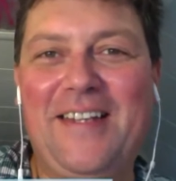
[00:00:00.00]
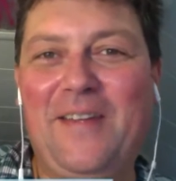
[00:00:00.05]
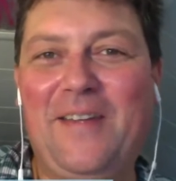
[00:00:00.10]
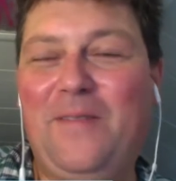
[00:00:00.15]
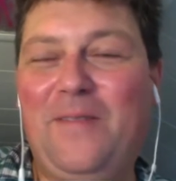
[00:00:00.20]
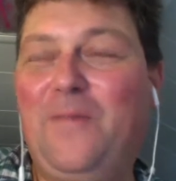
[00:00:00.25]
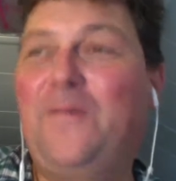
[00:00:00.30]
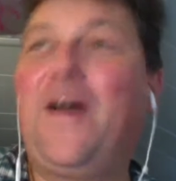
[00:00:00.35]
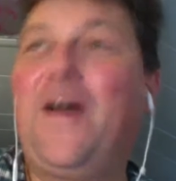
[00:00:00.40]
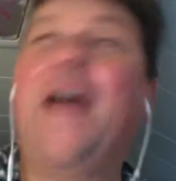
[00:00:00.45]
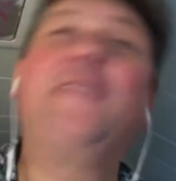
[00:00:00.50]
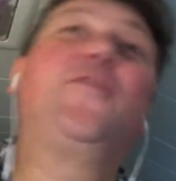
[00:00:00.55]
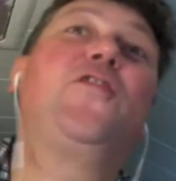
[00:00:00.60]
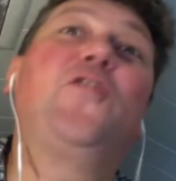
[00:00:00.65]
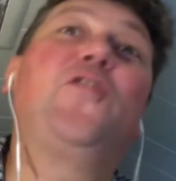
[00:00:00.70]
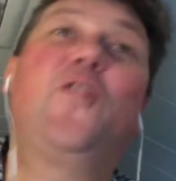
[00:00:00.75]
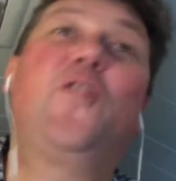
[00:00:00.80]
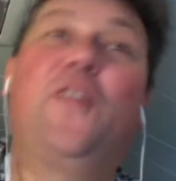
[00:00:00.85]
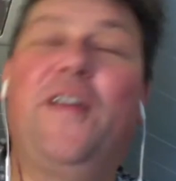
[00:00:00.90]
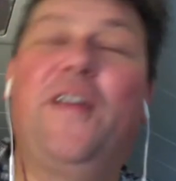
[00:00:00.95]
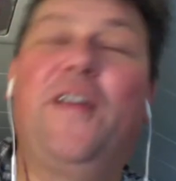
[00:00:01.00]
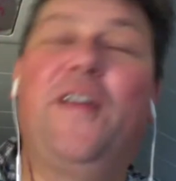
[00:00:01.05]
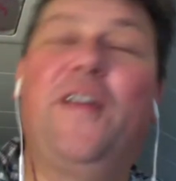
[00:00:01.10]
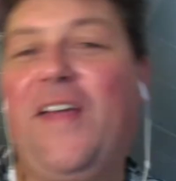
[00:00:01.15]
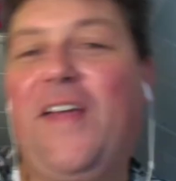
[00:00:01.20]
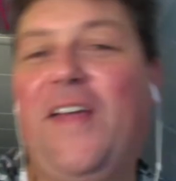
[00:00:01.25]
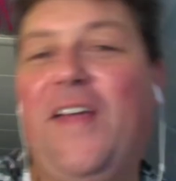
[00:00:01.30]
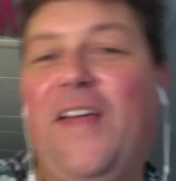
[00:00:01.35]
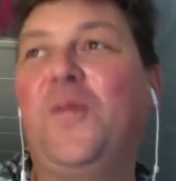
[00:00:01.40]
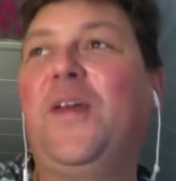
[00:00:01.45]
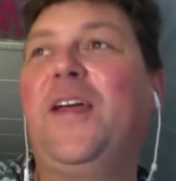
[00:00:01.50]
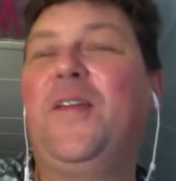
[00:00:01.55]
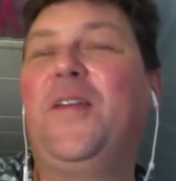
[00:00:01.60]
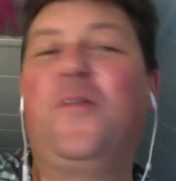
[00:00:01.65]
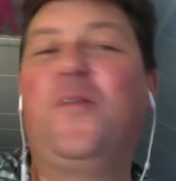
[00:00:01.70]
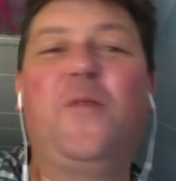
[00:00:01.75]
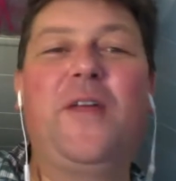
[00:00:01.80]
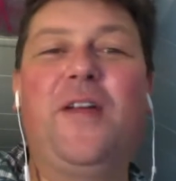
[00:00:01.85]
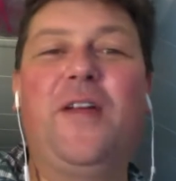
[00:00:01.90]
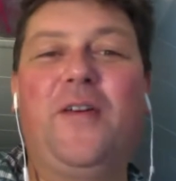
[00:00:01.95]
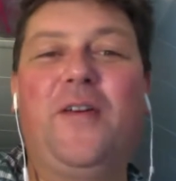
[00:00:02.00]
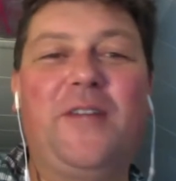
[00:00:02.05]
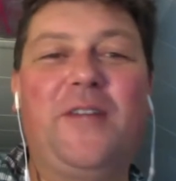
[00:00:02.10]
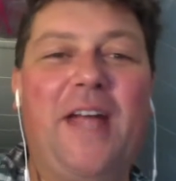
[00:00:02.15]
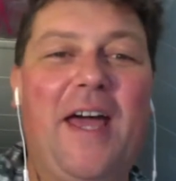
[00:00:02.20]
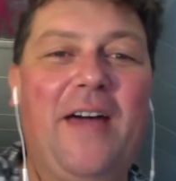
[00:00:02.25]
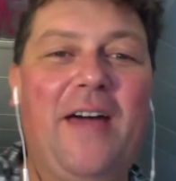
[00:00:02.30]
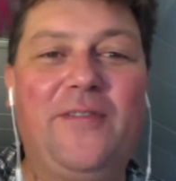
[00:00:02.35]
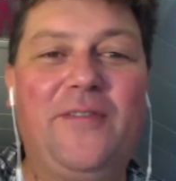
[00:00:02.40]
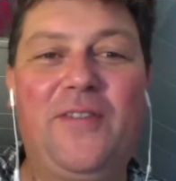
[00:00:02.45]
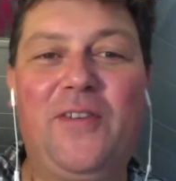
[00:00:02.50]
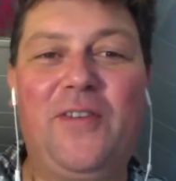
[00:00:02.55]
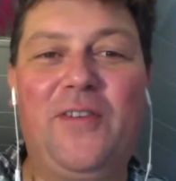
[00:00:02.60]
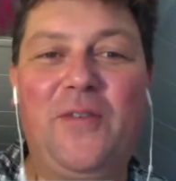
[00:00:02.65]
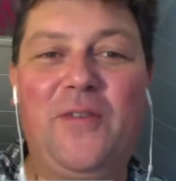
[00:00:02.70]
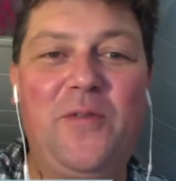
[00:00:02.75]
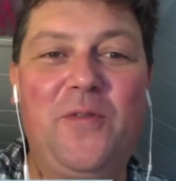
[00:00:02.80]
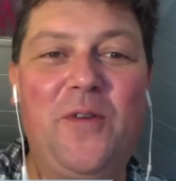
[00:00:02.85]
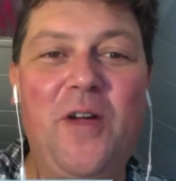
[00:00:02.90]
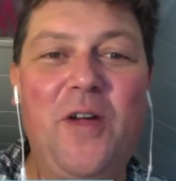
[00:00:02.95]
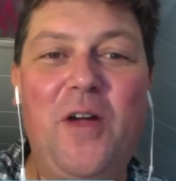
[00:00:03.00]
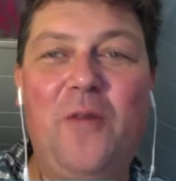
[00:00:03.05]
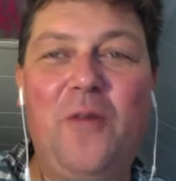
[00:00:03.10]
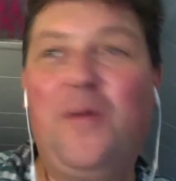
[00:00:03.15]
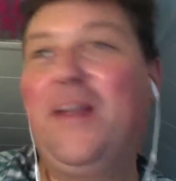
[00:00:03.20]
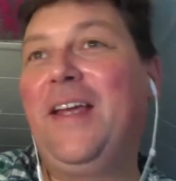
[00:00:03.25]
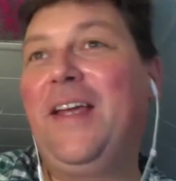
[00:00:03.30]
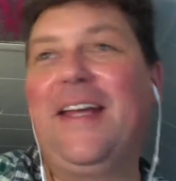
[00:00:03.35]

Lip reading: did 5 stories last week. We don't have to.